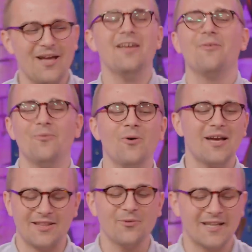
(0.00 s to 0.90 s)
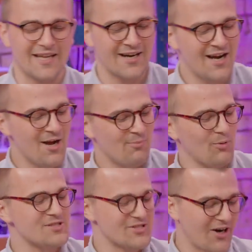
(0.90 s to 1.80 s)
Oh wait, yeah, we'll get there. But
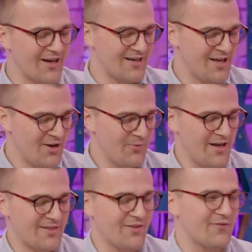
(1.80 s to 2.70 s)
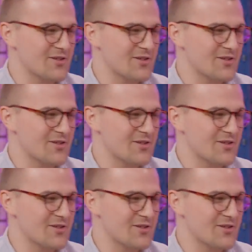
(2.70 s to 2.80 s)
we'll start with the